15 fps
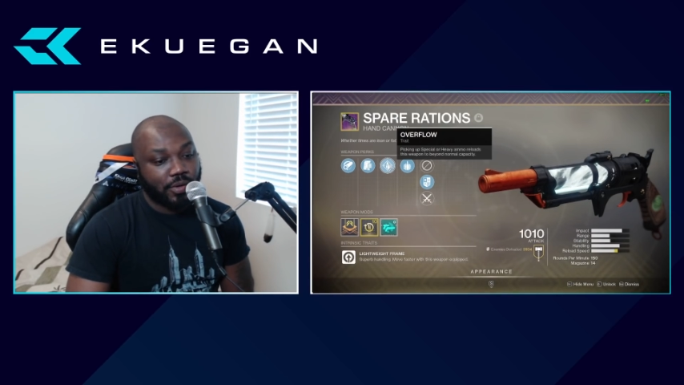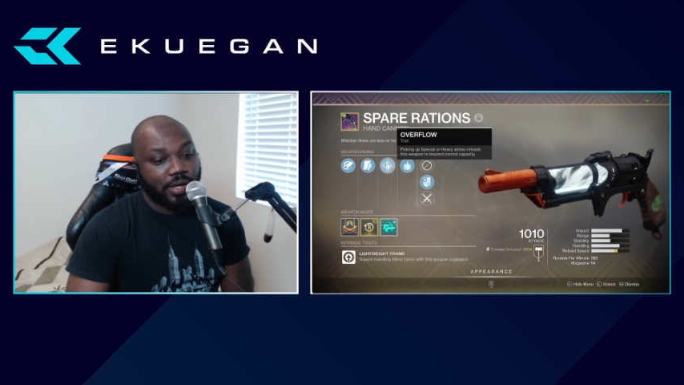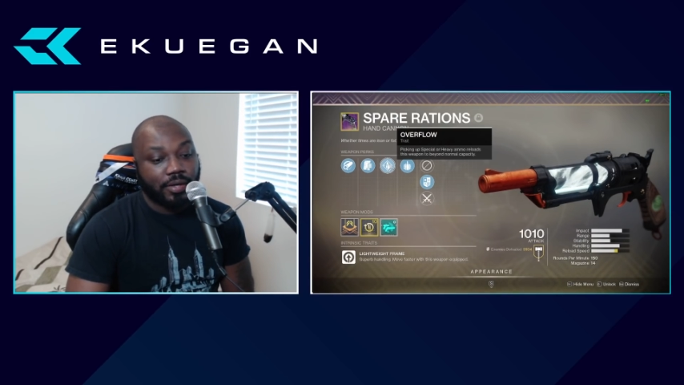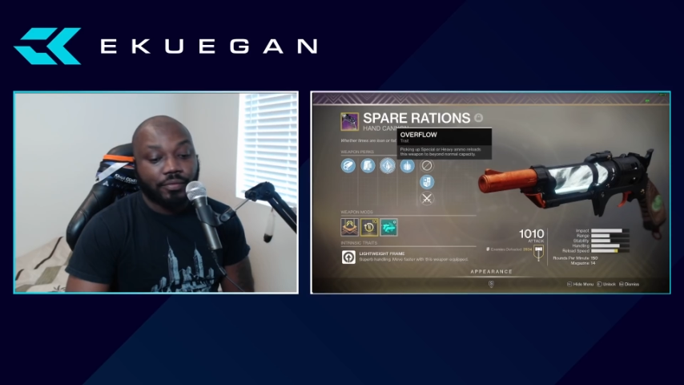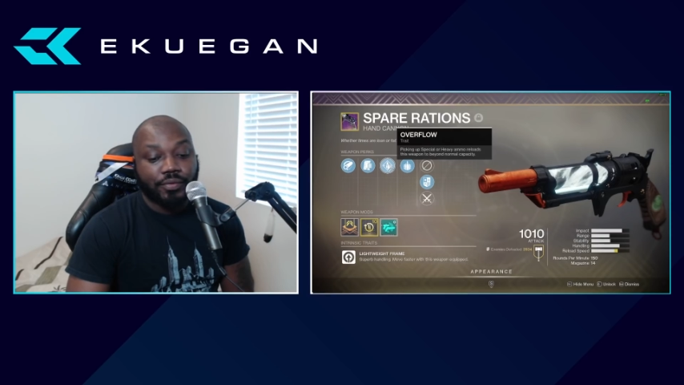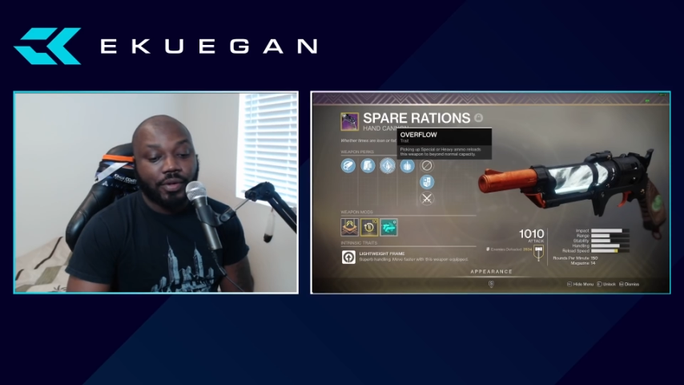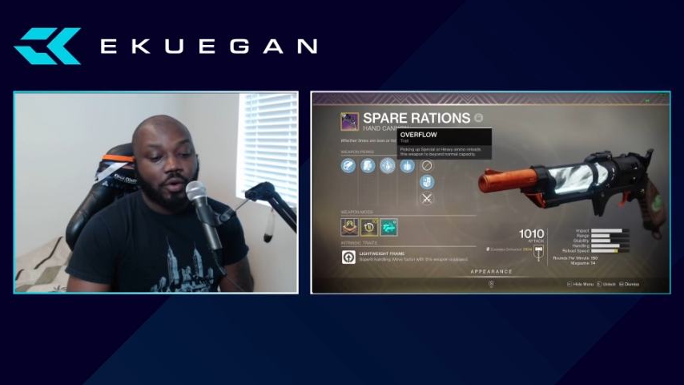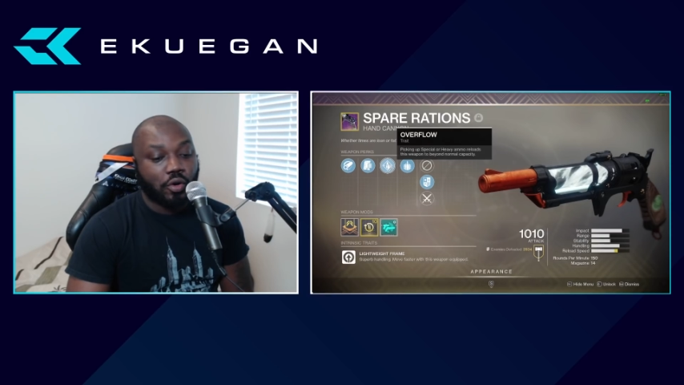and
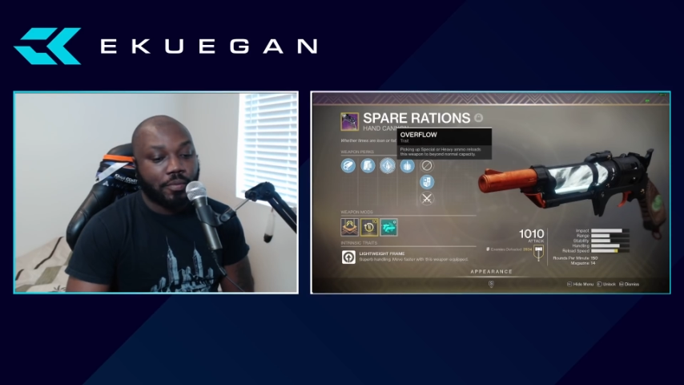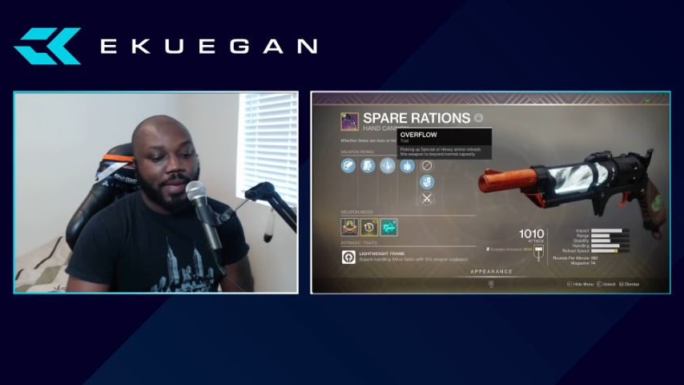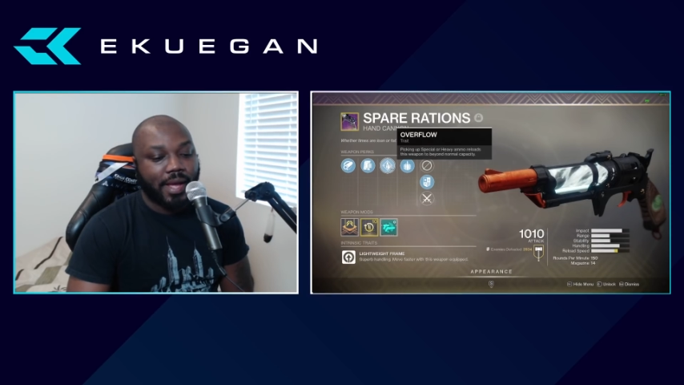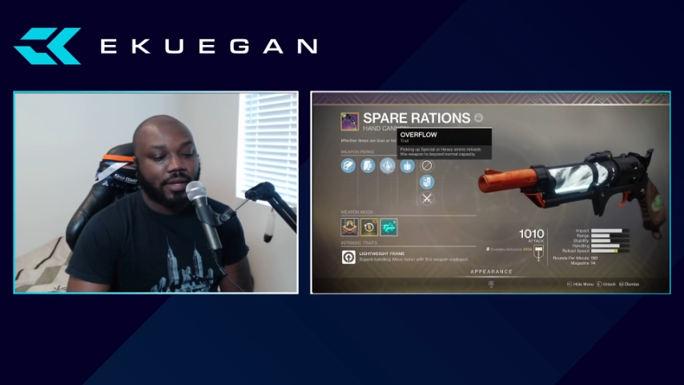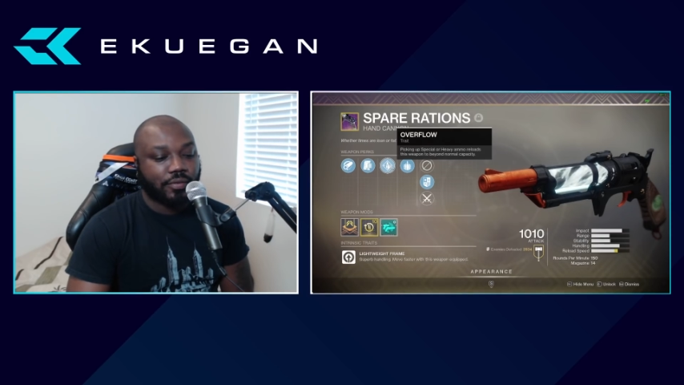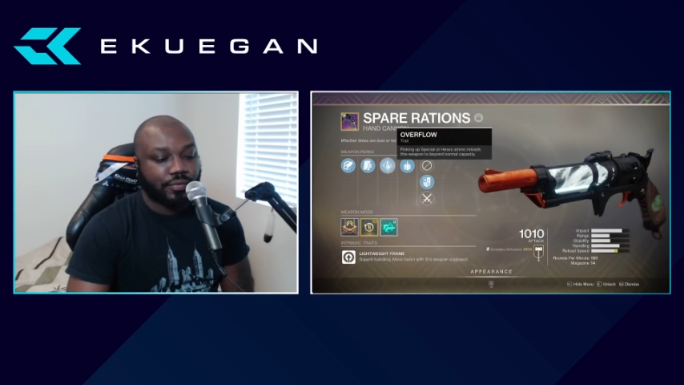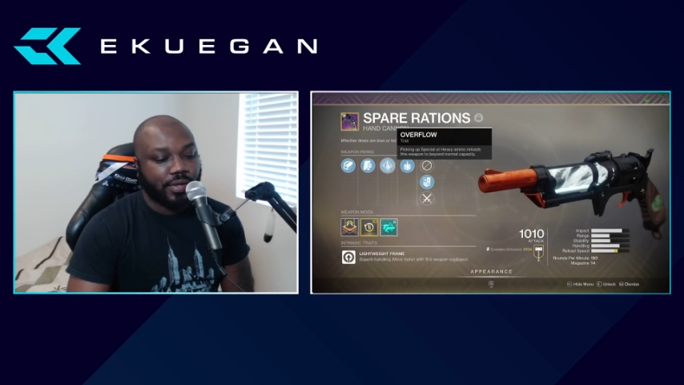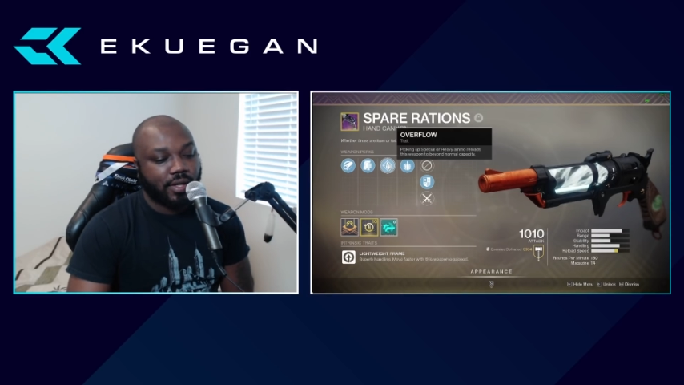it
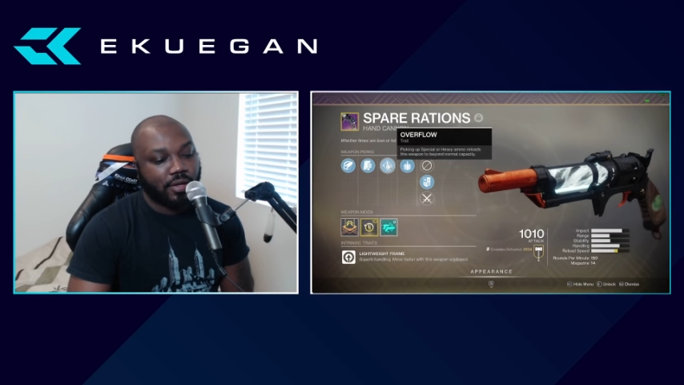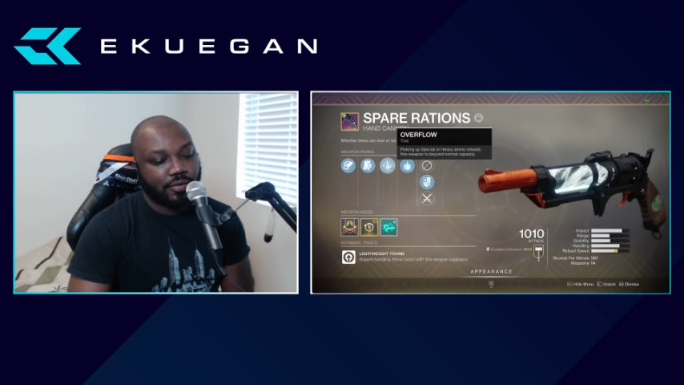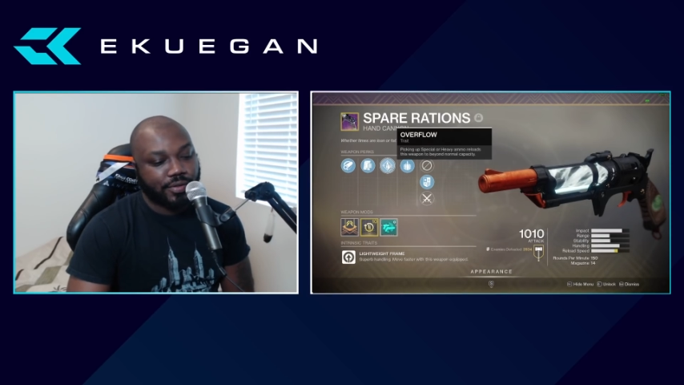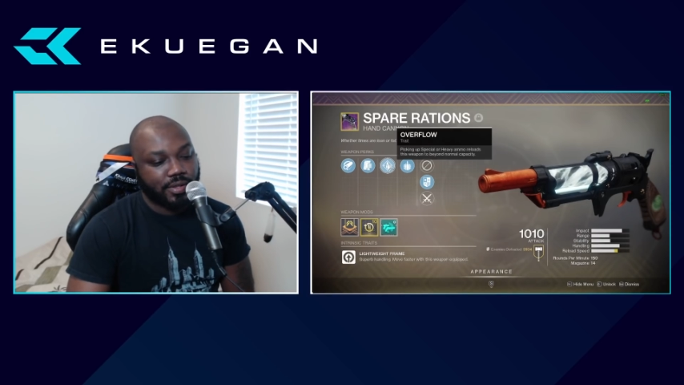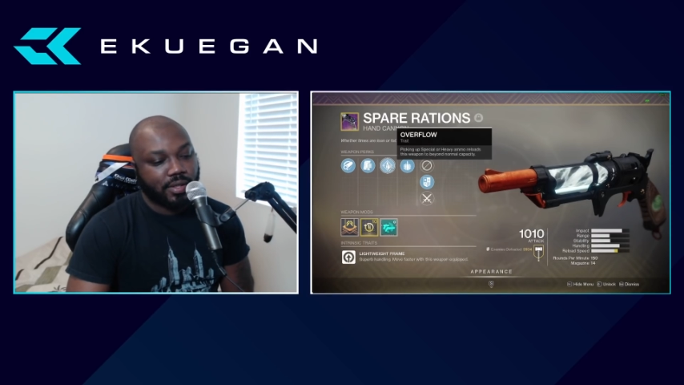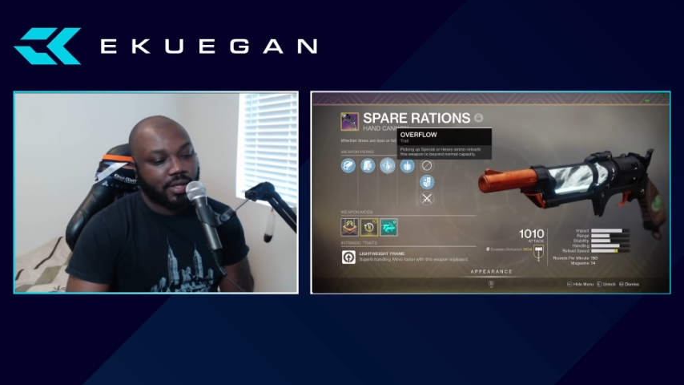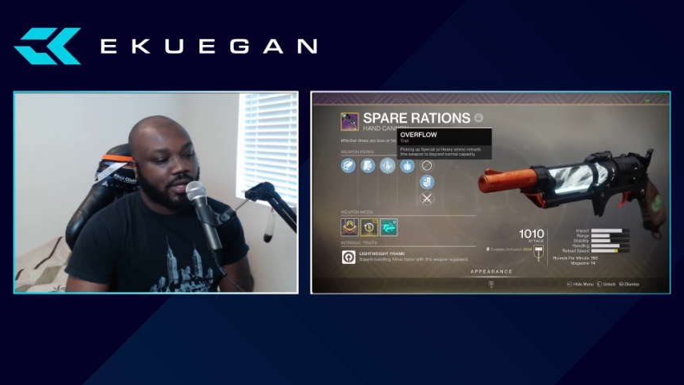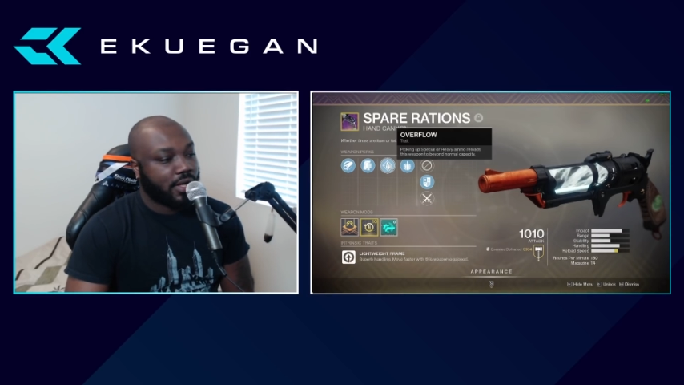automatically
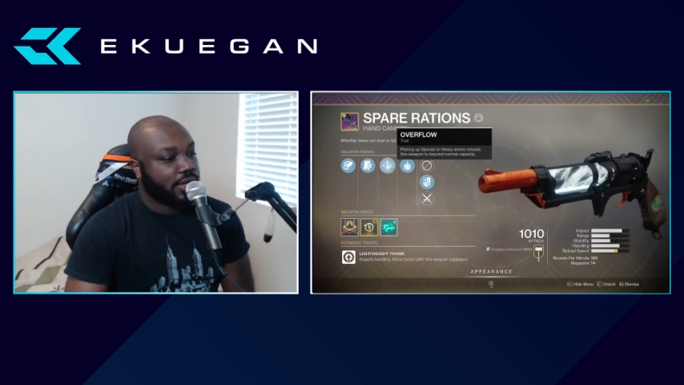reloads it.